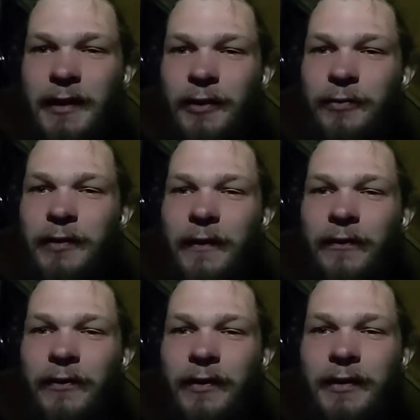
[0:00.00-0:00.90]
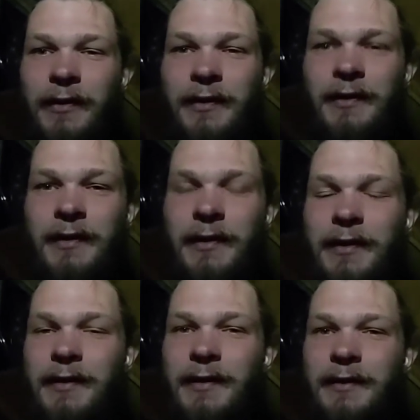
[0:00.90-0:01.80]
Hello friends,
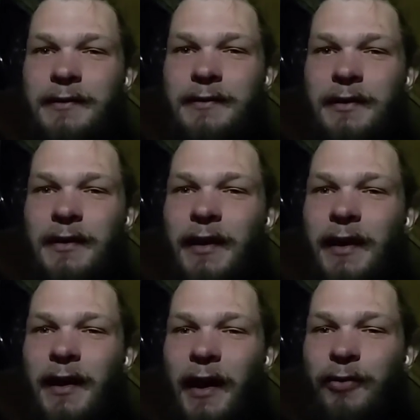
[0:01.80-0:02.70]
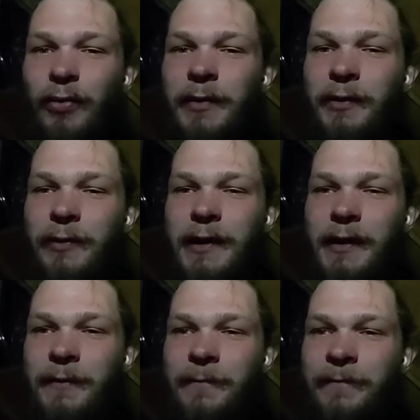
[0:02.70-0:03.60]
today I will be
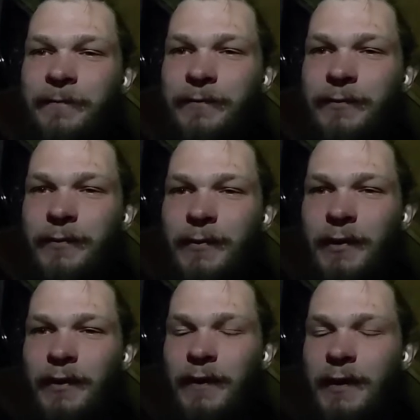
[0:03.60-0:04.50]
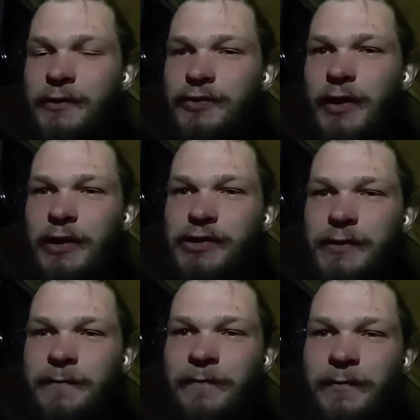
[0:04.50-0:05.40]
reading the
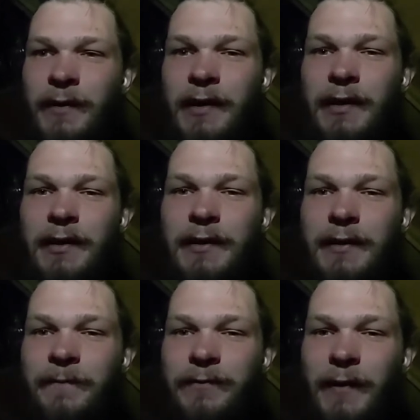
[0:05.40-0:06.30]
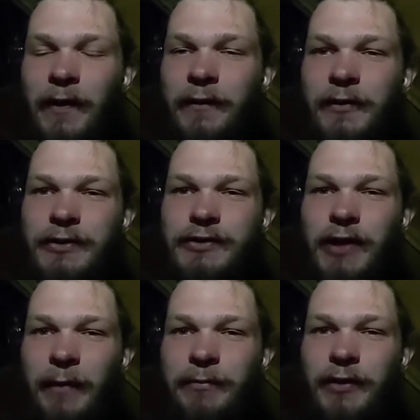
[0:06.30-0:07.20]
introduction and the first
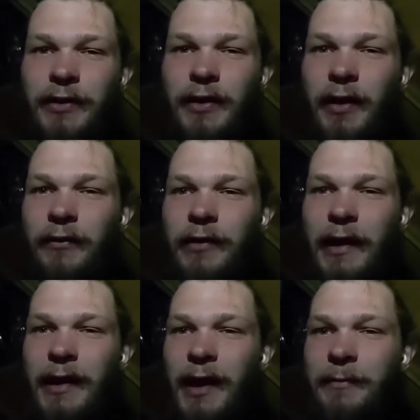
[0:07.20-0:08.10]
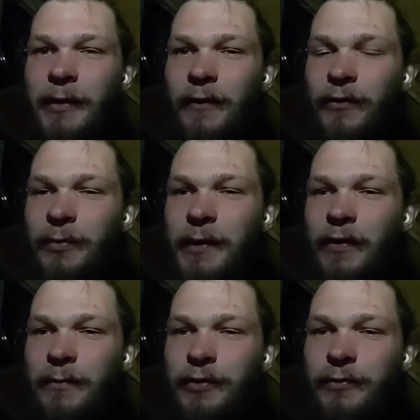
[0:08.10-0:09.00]
chapter of A. Milne's Winnie
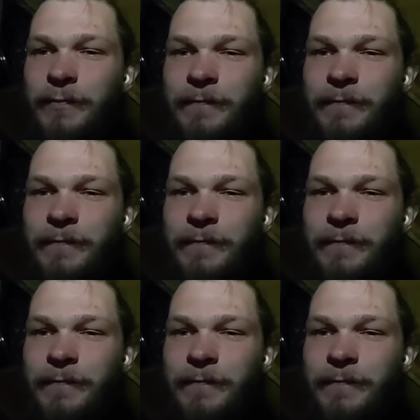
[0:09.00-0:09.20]
the Pooh.